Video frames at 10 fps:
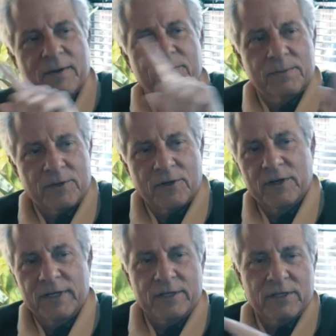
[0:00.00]
from
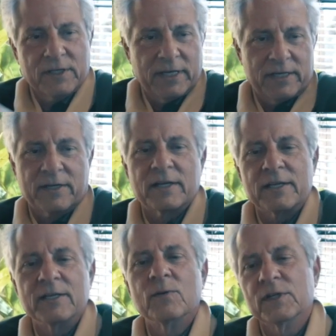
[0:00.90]
earlier to later,
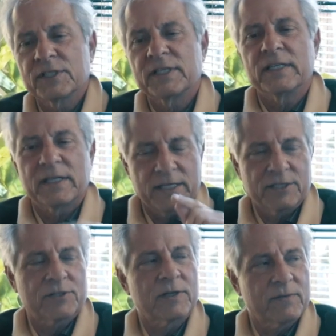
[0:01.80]
you will see the
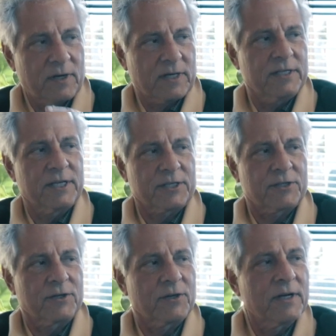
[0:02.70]
history of
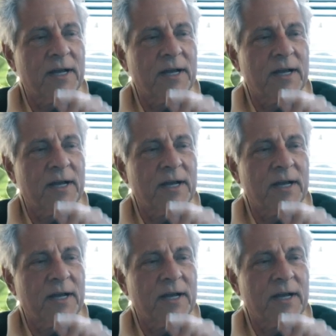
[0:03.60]
architecture